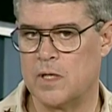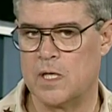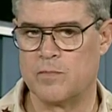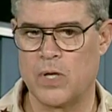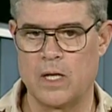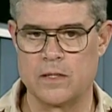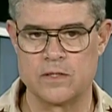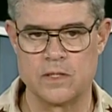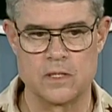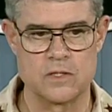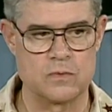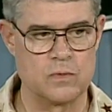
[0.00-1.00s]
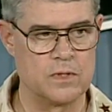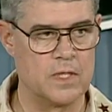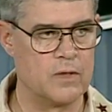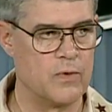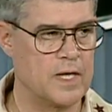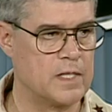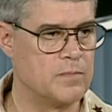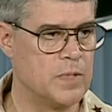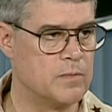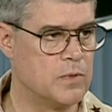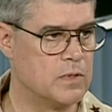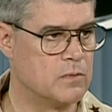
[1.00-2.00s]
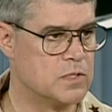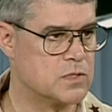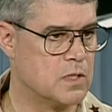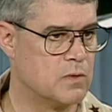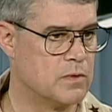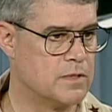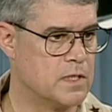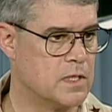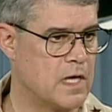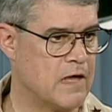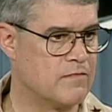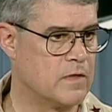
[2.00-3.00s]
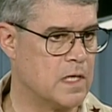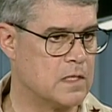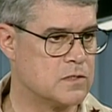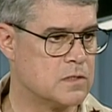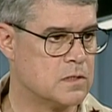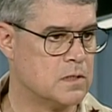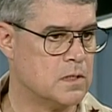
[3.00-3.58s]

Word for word: and politics with the Iraqi people that we saw with the Afghans.